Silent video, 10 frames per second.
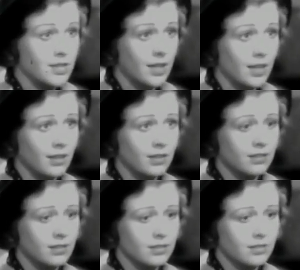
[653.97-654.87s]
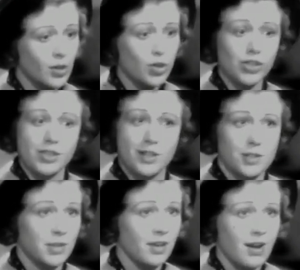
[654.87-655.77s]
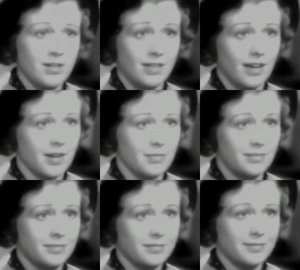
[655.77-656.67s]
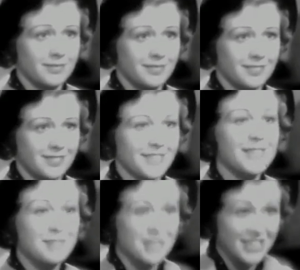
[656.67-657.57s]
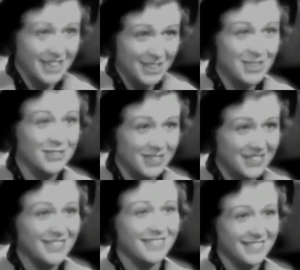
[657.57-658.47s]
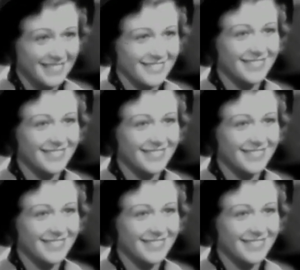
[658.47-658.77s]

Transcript: it. Auntie? Oh, she's known him a long time. But she likes you, too.